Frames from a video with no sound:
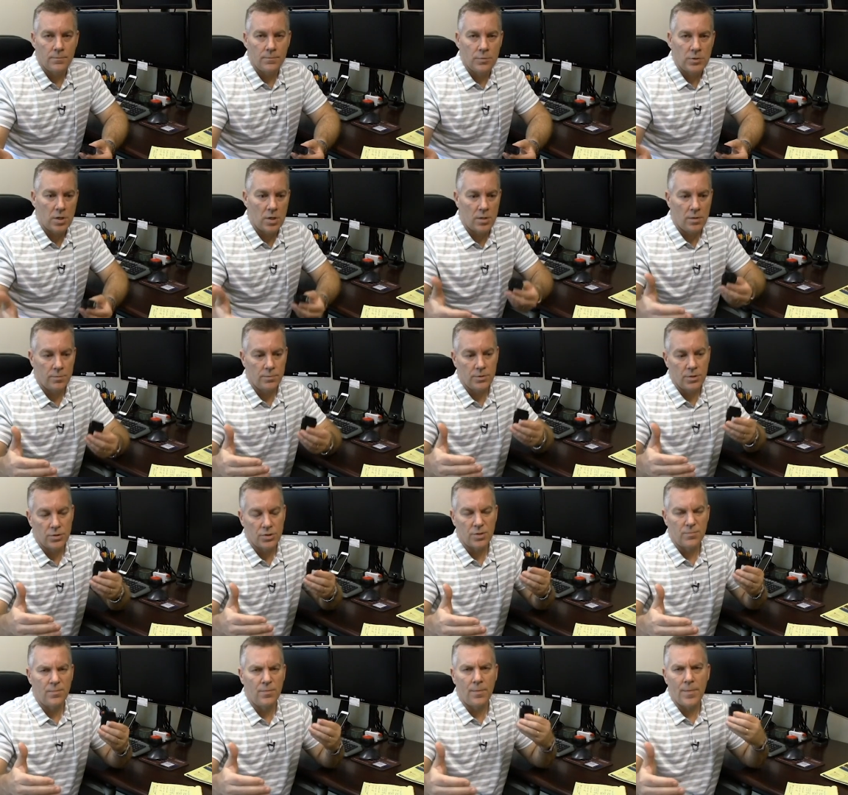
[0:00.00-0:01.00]
So
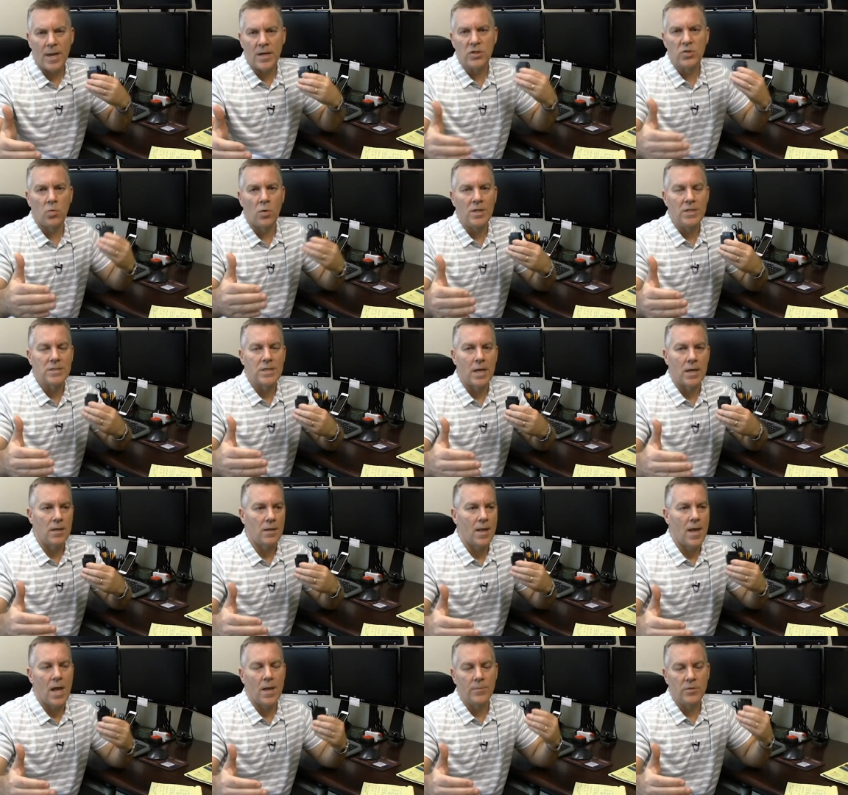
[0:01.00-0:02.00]
there's a, about a 20 second
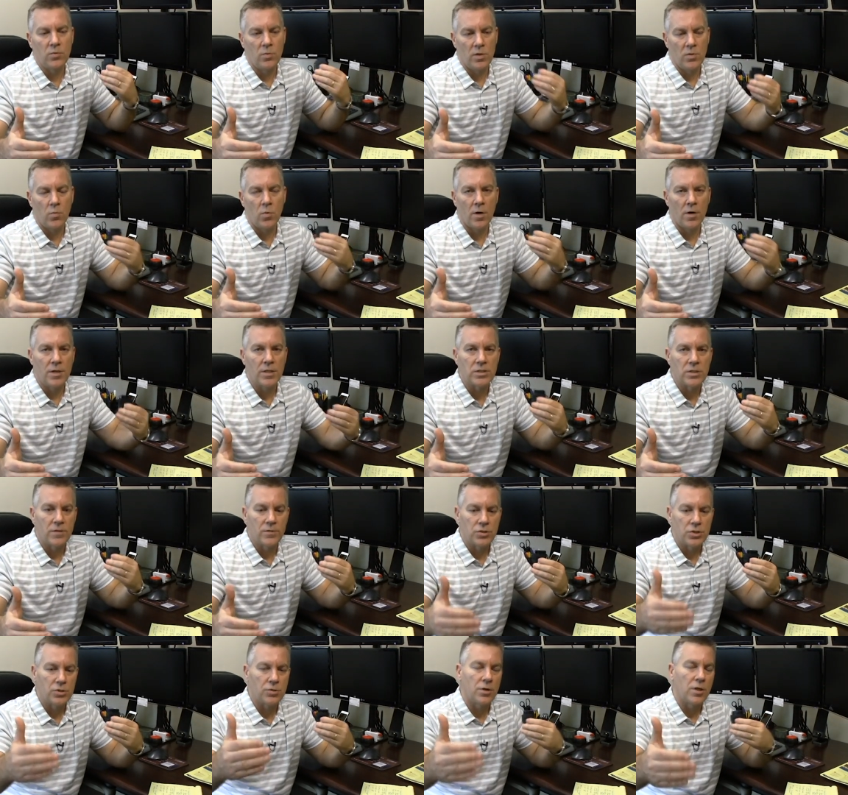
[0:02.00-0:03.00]
lag between where it is on
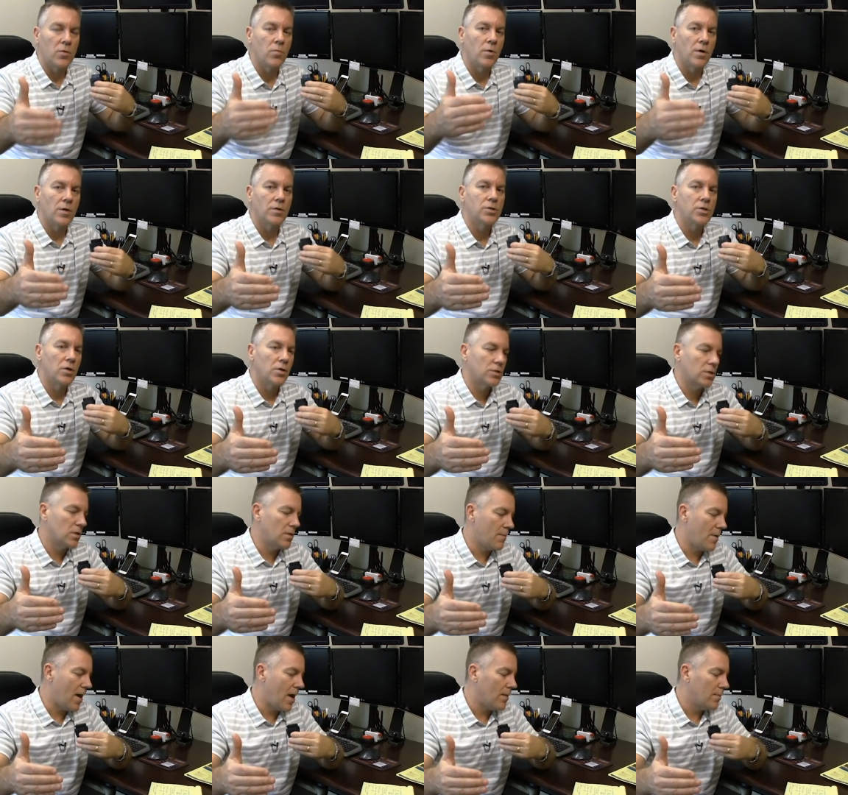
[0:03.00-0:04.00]
the street and where it shows on
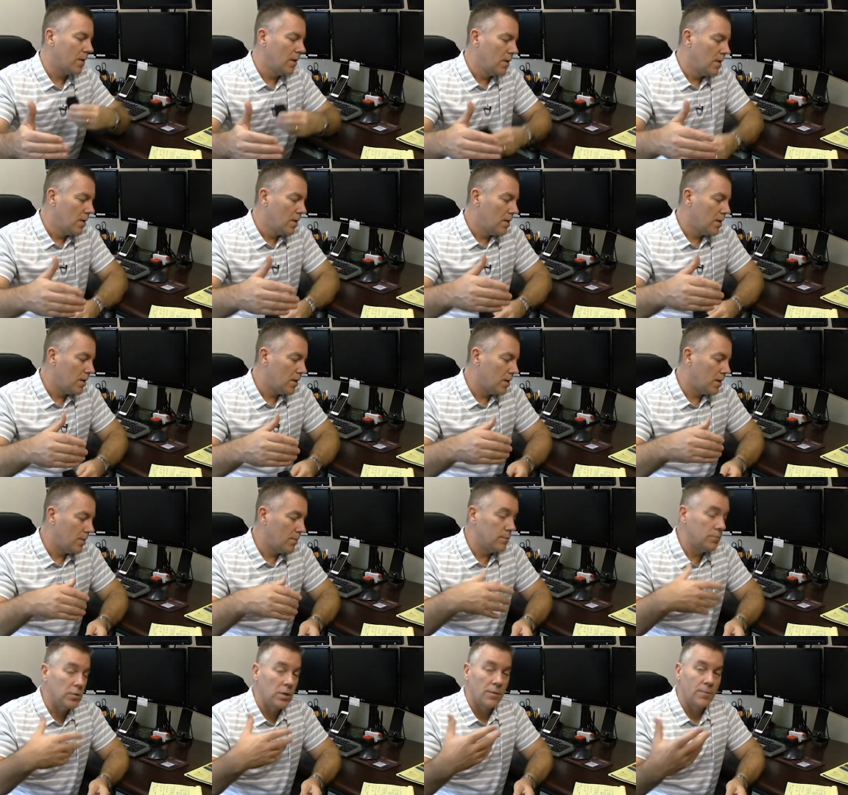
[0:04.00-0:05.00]
the map,
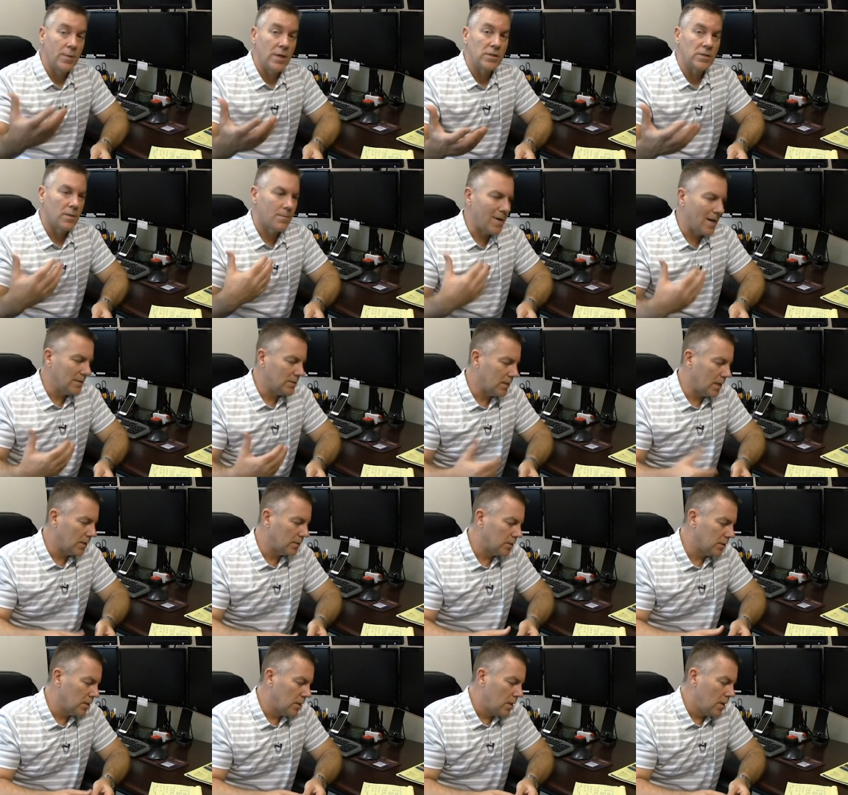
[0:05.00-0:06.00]
um, you know, based on my
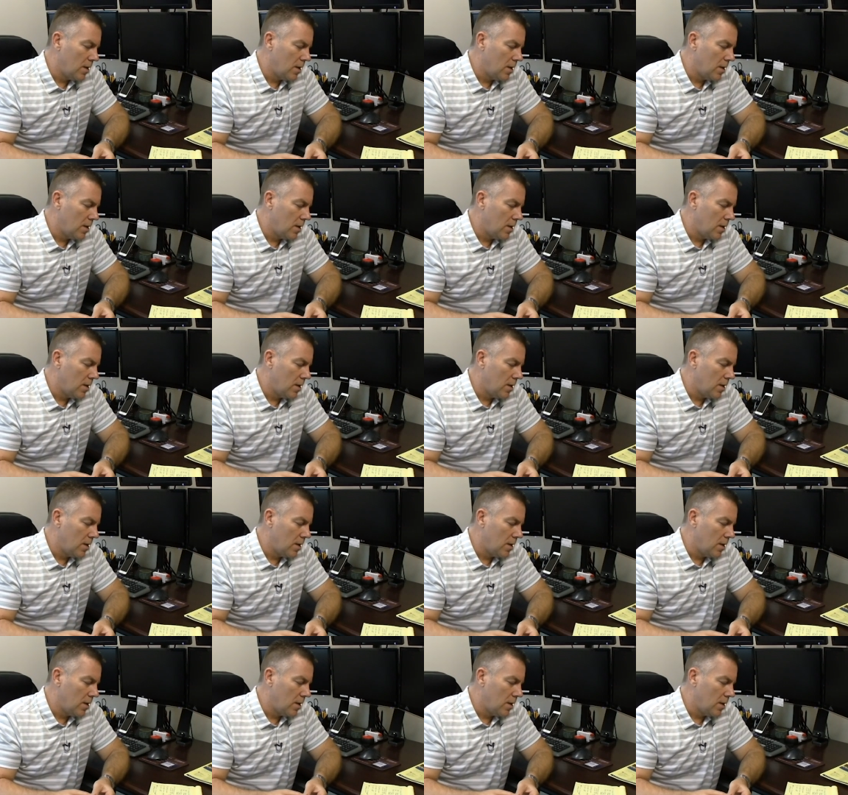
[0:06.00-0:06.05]
tests.